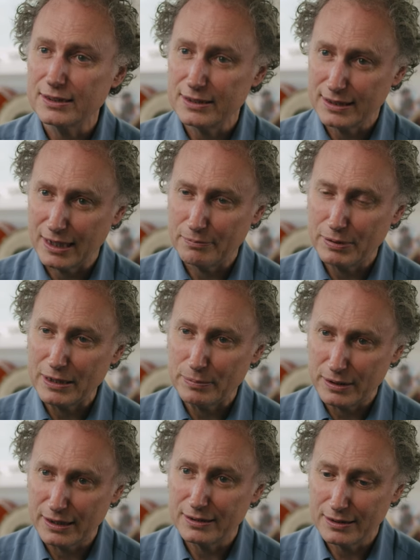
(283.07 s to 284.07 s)
to get
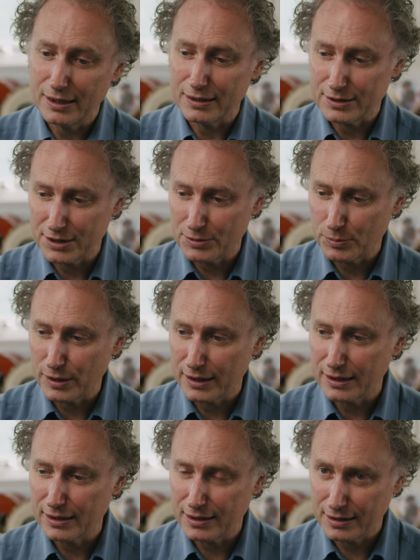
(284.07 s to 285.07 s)
people in touch
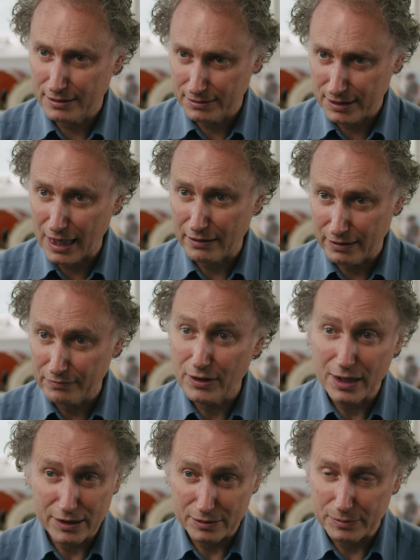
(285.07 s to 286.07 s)
with their
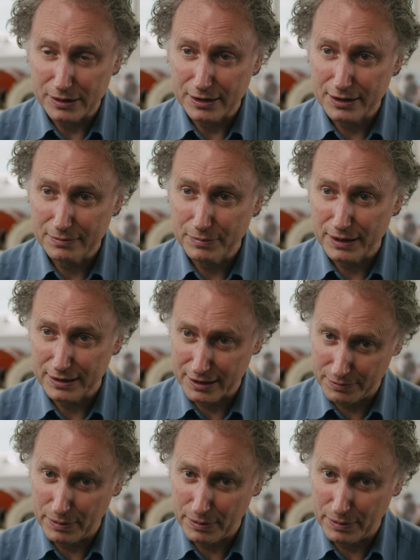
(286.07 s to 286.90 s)
environment, because it's